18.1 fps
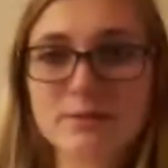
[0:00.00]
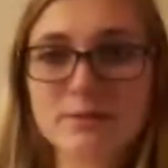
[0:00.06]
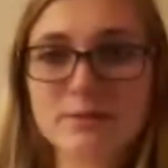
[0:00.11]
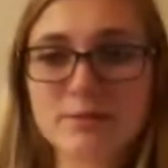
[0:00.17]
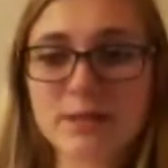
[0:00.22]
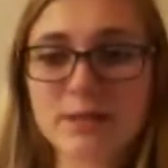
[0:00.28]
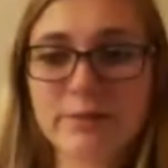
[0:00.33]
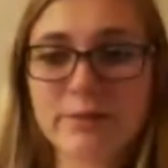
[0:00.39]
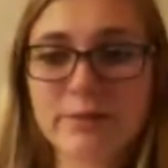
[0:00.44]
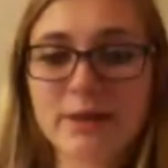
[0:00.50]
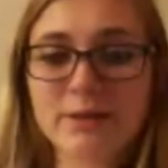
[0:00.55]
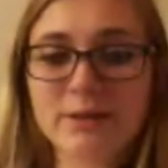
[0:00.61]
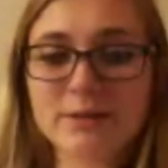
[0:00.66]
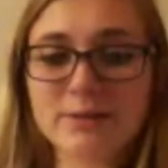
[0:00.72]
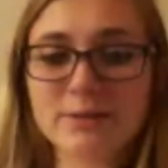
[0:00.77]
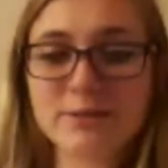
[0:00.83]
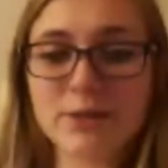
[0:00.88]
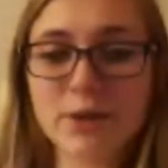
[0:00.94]
Does everybody
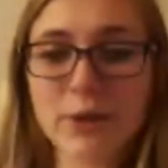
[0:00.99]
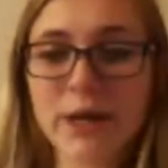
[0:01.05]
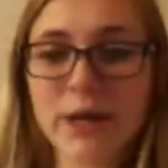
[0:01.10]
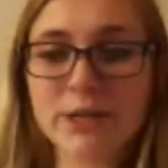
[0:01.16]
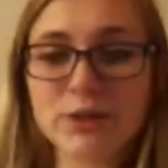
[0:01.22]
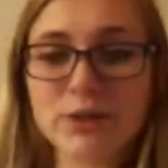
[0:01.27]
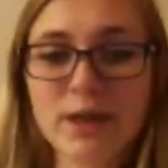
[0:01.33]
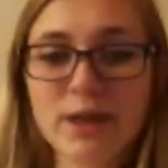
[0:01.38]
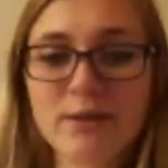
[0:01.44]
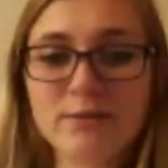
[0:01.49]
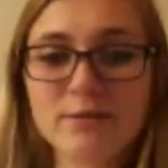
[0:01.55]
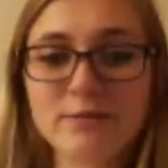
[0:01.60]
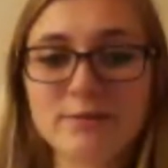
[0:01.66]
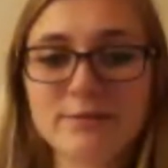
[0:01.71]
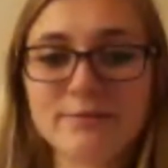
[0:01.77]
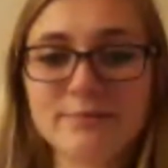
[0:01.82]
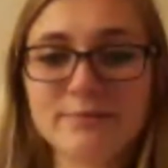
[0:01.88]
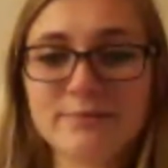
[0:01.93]
else know how to do that?
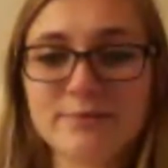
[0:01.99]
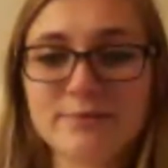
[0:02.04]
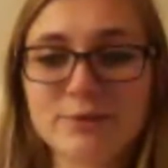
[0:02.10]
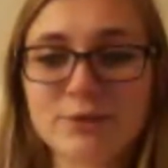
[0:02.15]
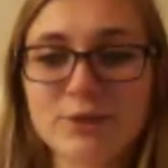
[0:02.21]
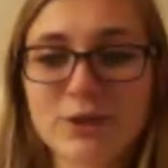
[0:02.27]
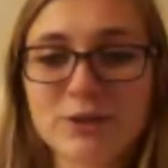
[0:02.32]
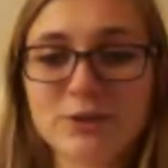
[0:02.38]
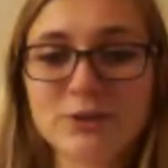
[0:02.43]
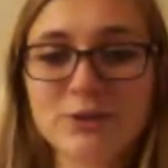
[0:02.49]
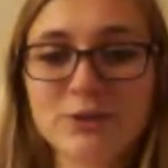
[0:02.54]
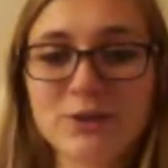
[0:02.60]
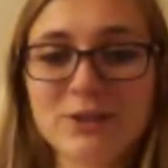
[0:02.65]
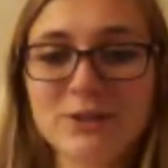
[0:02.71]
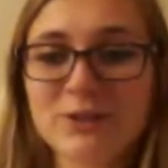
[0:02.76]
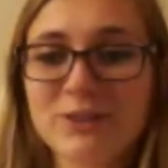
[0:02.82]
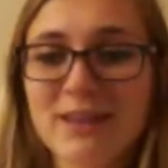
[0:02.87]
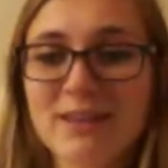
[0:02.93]
John, do you know how
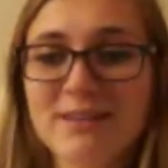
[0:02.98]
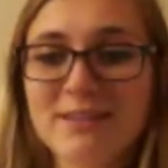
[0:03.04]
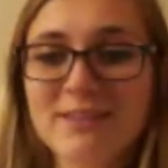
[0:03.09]
to do that?